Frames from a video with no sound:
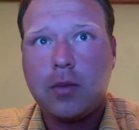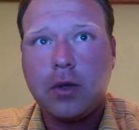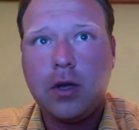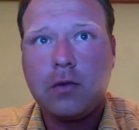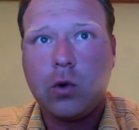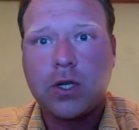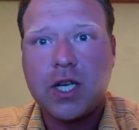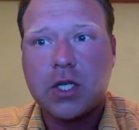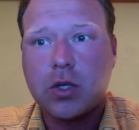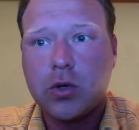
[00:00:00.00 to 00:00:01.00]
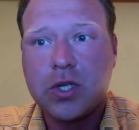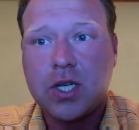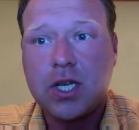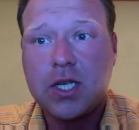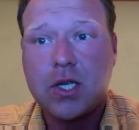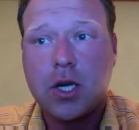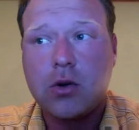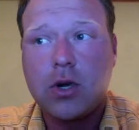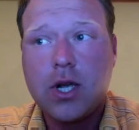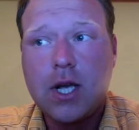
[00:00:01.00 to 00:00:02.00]
I believe. Cortez Lewis did.
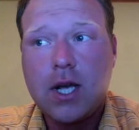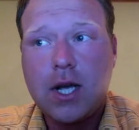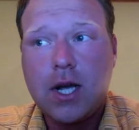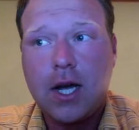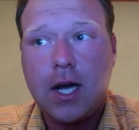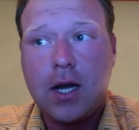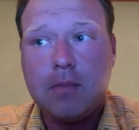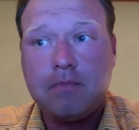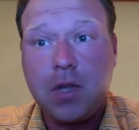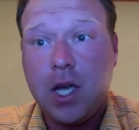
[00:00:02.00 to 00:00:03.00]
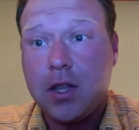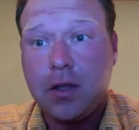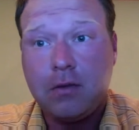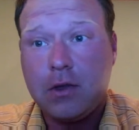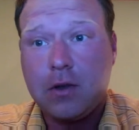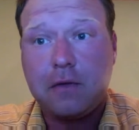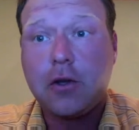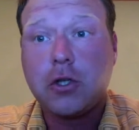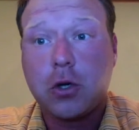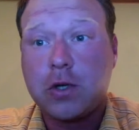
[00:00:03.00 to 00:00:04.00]
So yeah, the
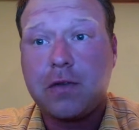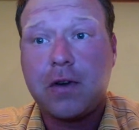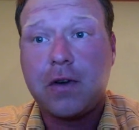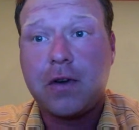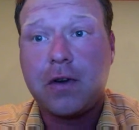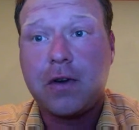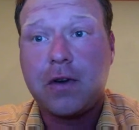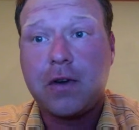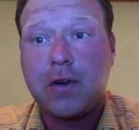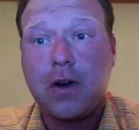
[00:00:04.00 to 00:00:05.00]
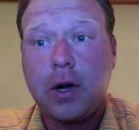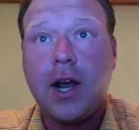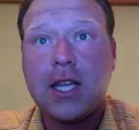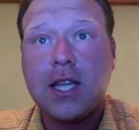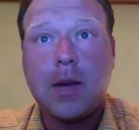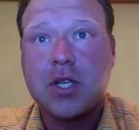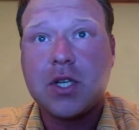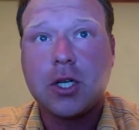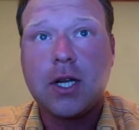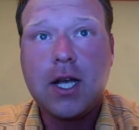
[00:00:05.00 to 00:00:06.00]
future is very bright at that position.
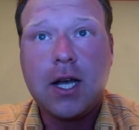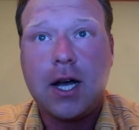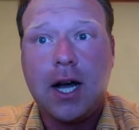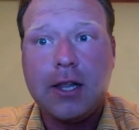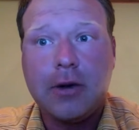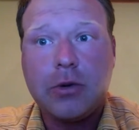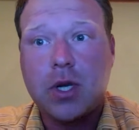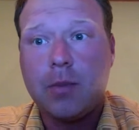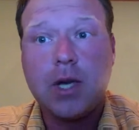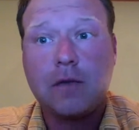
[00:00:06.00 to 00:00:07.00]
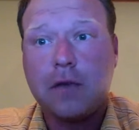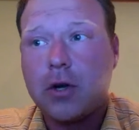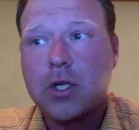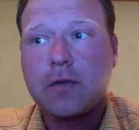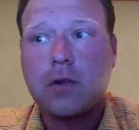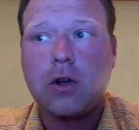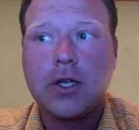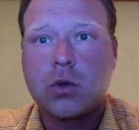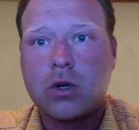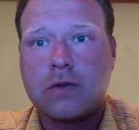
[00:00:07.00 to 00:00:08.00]
That was a big focus of
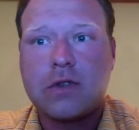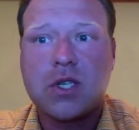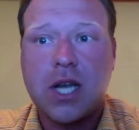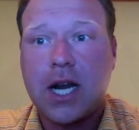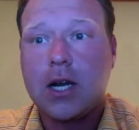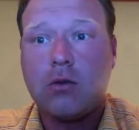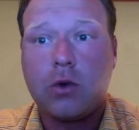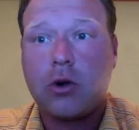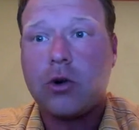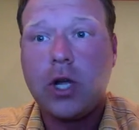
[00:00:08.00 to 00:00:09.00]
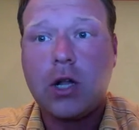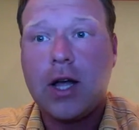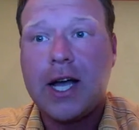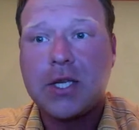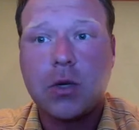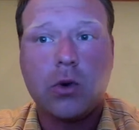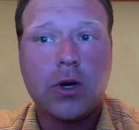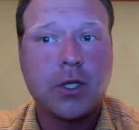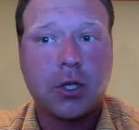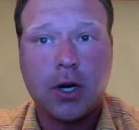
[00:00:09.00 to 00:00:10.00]
Clawson's sort of second recruiting
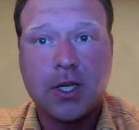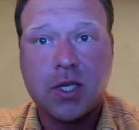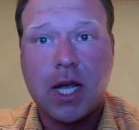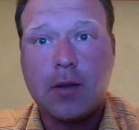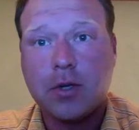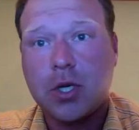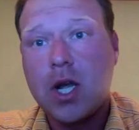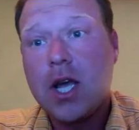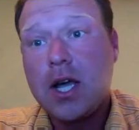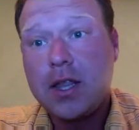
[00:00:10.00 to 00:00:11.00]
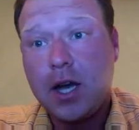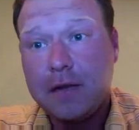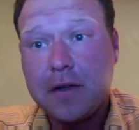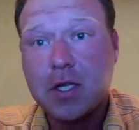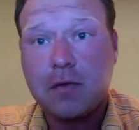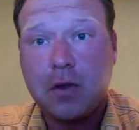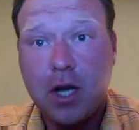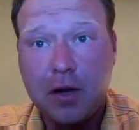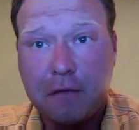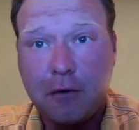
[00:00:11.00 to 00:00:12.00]
class. He wanted to try and establish the offensive
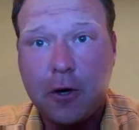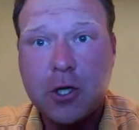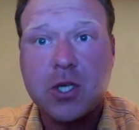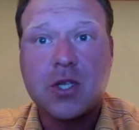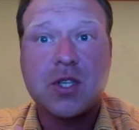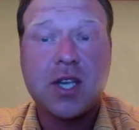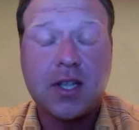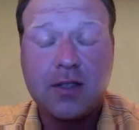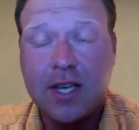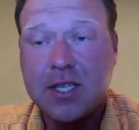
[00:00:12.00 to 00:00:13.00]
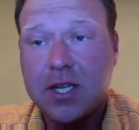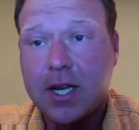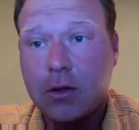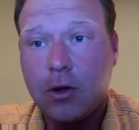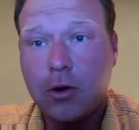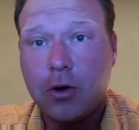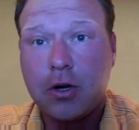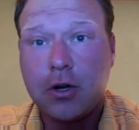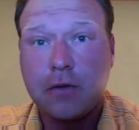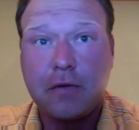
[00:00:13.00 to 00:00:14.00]
line first, since they take longer
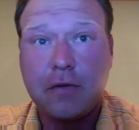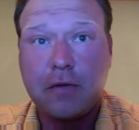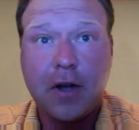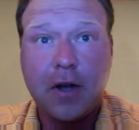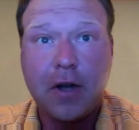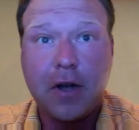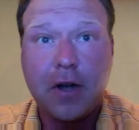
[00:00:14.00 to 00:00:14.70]
to develop.